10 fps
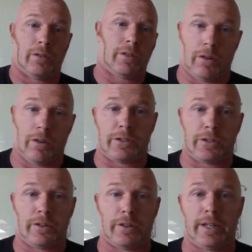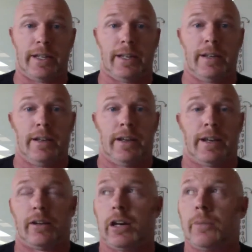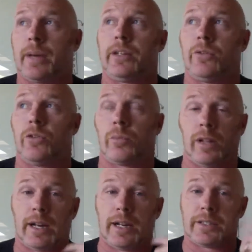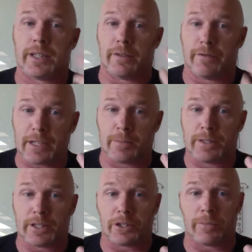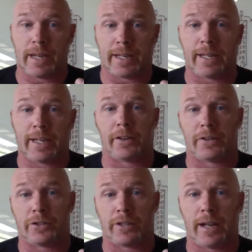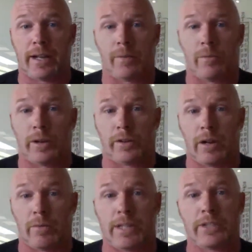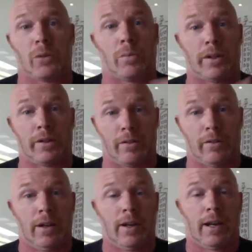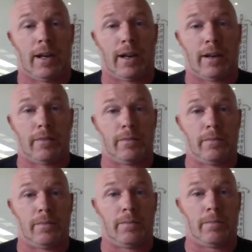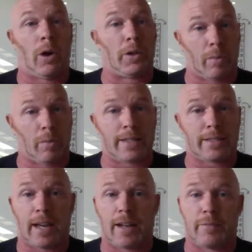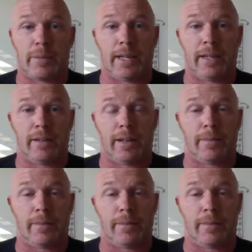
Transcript: opportunity. It'll help maybe you normalize the investments that you're making and understanding where they're at risk or where they're on the right side of being